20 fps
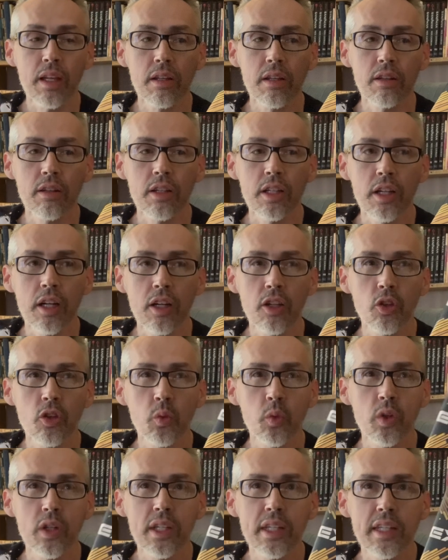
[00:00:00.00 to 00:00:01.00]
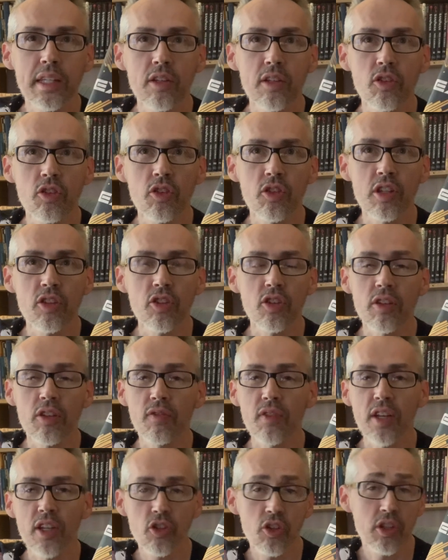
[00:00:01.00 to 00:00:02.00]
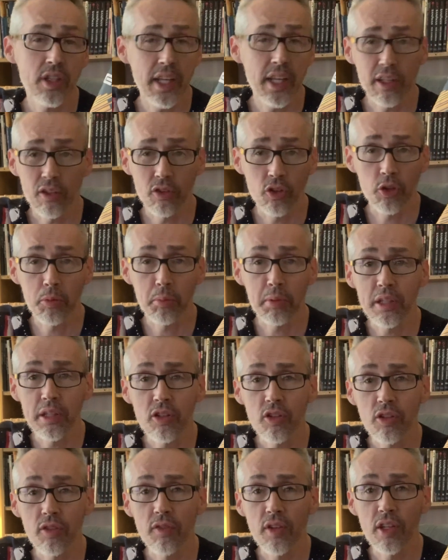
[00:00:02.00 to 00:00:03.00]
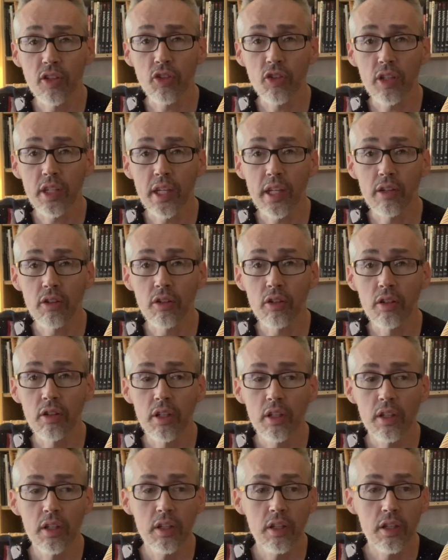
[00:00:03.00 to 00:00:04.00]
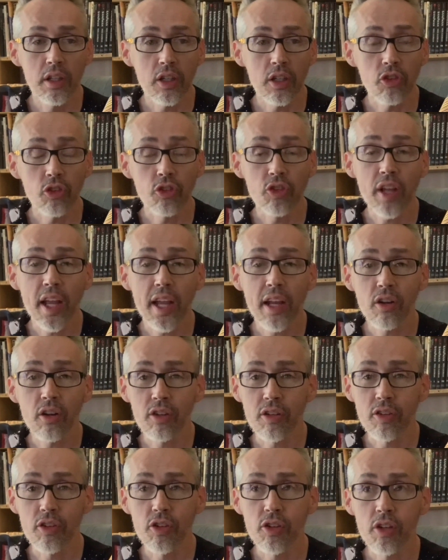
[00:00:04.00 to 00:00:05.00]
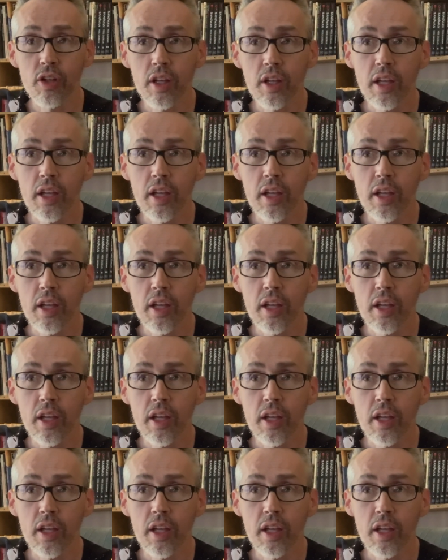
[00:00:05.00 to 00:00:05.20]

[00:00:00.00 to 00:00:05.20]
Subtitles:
The other one is this investigator. He's a police investigator called Terrence.